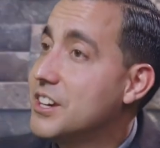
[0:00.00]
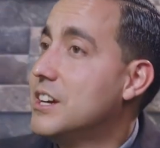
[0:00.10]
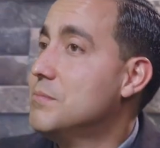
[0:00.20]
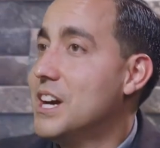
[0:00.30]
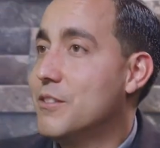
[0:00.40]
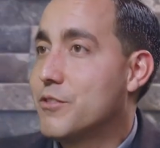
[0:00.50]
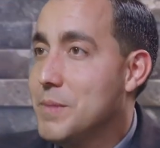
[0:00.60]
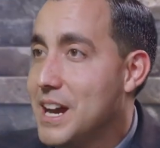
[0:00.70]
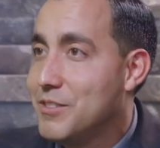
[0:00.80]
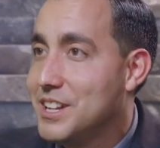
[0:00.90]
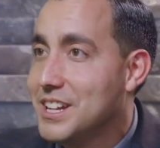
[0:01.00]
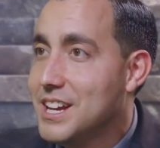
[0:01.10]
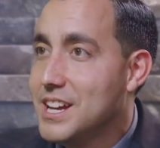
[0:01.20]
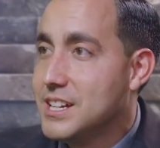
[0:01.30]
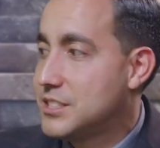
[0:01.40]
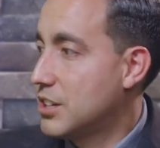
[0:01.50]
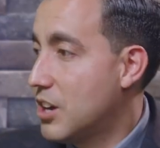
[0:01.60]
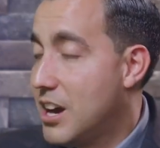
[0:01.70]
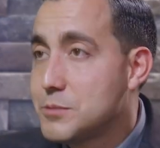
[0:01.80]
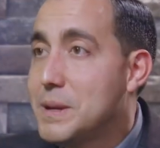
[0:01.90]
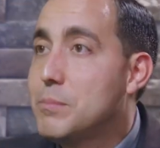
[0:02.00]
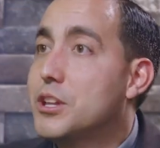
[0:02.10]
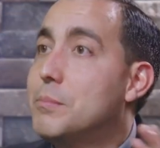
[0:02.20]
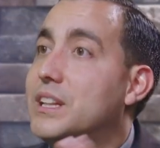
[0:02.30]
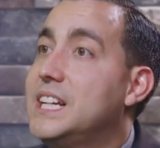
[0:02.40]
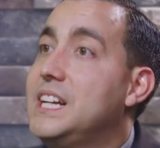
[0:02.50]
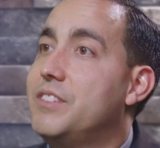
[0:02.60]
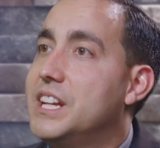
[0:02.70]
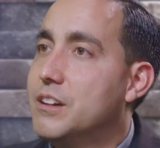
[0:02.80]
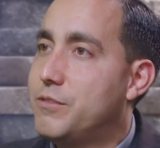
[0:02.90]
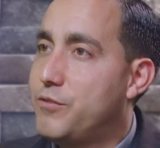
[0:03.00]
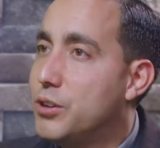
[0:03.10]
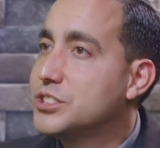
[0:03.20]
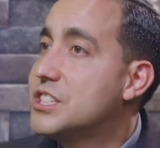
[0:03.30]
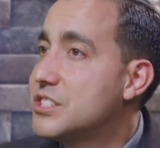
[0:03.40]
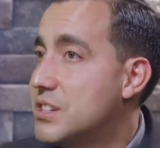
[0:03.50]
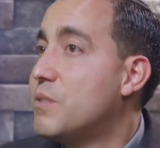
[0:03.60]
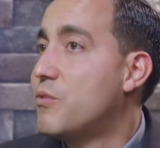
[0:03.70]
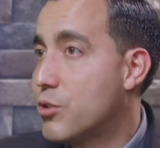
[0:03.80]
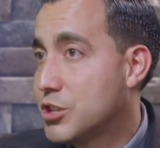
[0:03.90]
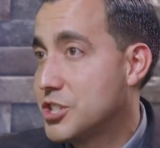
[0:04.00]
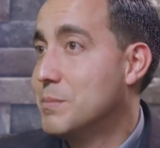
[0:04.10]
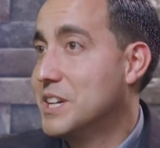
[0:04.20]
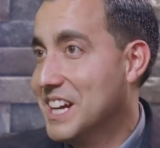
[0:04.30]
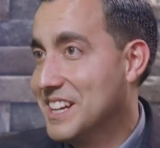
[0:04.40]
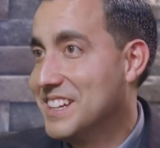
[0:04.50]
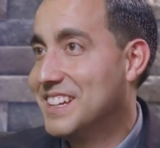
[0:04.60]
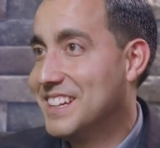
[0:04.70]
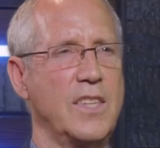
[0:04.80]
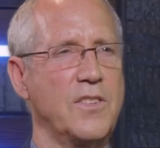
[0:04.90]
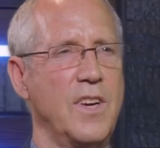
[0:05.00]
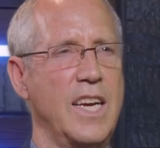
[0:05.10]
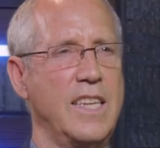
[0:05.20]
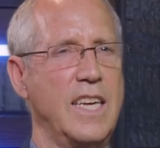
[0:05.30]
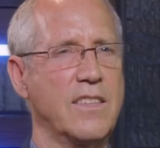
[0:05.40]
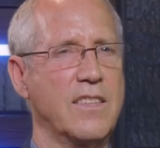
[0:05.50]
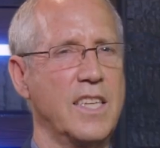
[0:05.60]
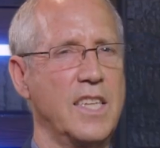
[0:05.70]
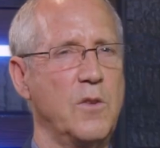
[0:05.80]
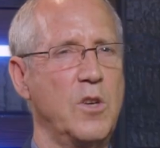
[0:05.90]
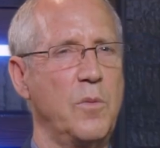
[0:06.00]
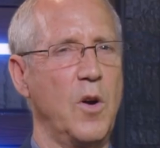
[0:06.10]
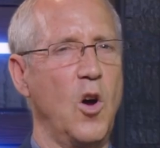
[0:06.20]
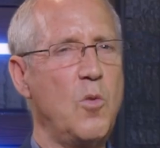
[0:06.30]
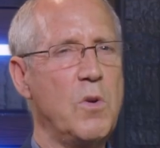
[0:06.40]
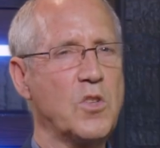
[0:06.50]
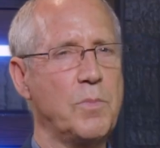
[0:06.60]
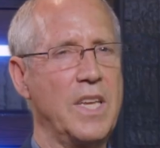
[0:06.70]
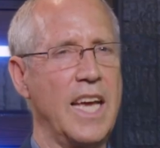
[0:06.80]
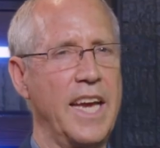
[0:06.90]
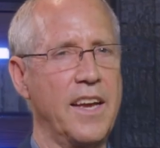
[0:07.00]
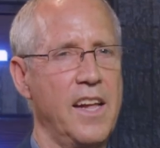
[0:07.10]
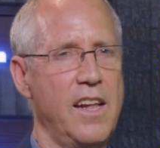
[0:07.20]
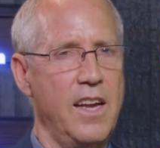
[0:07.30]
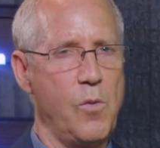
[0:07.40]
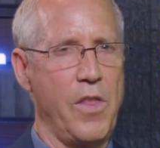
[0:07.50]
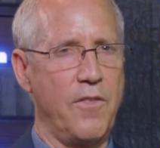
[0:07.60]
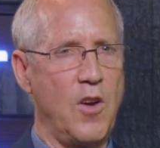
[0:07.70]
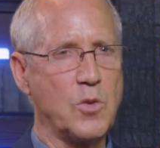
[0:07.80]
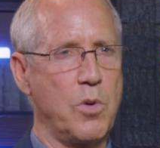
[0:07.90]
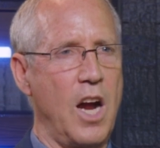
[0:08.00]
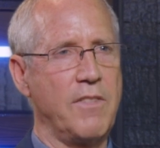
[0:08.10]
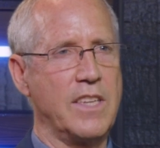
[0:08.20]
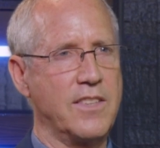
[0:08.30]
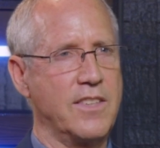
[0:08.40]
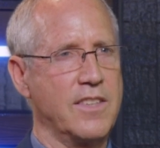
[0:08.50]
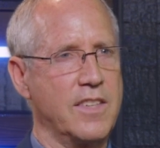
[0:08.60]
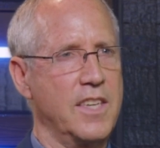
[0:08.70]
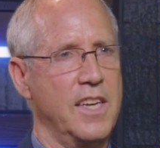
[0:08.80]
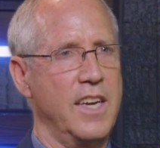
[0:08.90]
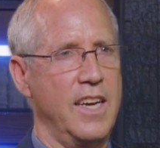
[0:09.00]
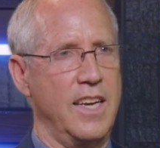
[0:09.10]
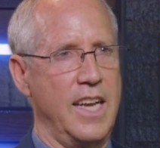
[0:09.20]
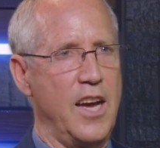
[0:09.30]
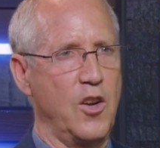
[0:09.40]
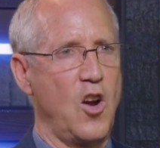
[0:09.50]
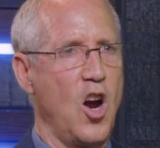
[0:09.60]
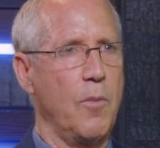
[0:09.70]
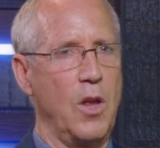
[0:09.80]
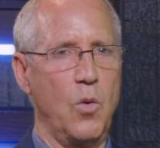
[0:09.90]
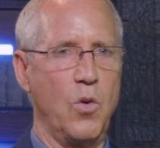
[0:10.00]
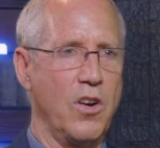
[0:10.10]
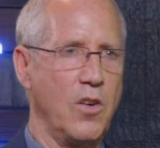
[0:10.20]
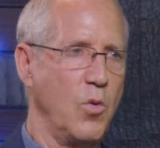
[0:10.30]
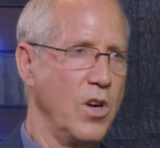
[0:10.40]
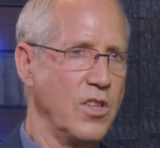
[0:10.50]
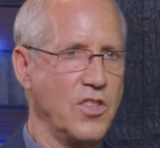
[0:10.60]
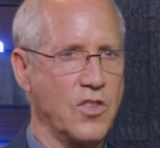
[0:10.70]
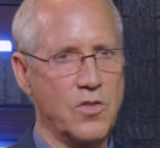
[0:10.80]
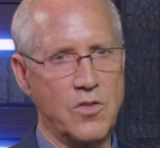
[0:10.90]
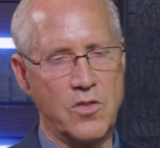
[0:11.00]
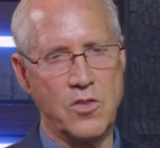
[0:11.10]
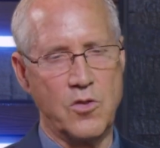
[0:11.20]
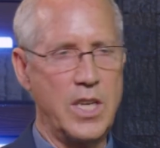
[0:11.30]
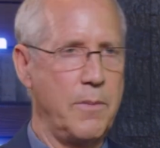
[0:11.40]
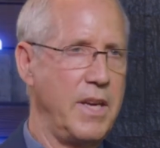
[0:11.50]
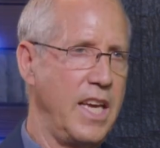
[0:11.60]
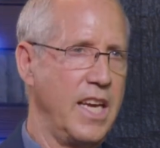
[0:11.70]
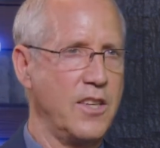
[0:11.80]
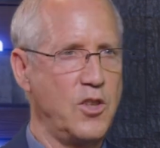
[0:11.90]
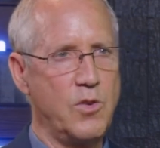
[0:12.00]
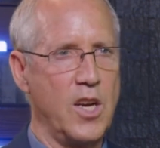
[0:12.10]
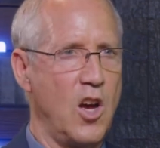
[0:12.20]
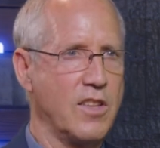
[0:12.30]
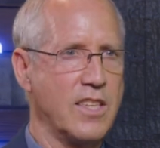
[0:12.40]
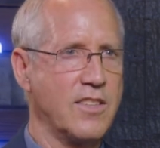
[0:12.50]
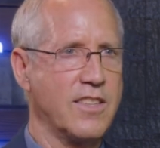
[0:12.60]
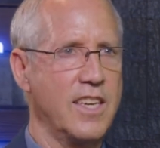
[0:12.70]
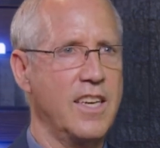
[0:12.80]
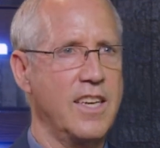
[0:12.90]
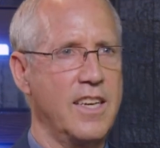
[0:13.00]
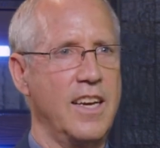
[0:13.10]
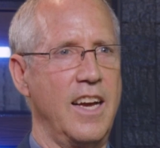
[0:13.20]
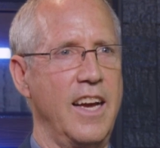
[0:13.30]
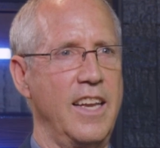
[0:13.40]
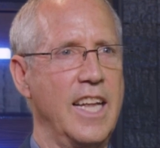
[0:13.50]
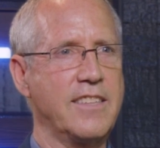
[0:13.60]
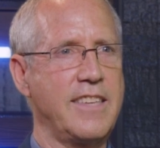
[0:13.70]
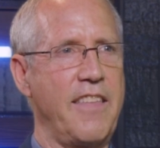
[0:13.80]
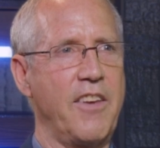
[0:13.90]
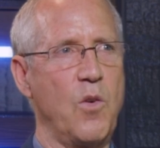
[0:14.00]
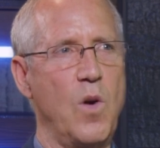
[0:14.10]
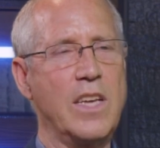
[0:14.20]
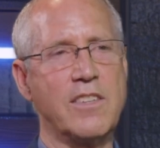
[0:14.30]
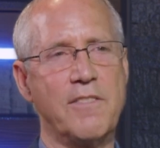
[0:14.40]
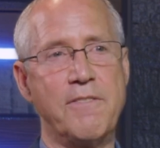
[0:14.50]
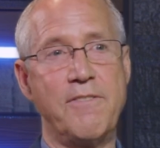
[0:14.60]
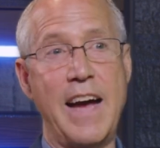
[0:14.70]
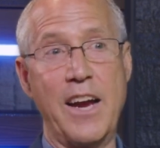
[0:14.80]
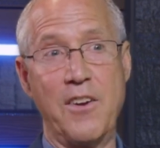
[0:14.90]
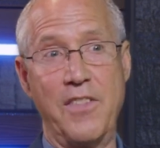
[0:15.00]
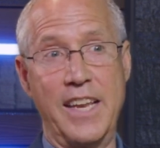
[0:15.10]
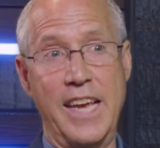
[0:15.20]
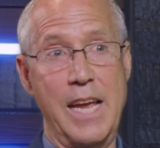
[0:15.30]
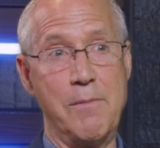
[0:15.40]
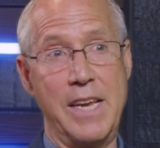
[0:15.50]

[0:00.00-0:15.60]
to come down from heaven to cause people to believe in a false system of worship again. That's right, and that's it, it would almost be like when the false prophets uh, on Carmel were, were screaming and doing all this. Uh, let's say there was a fire that came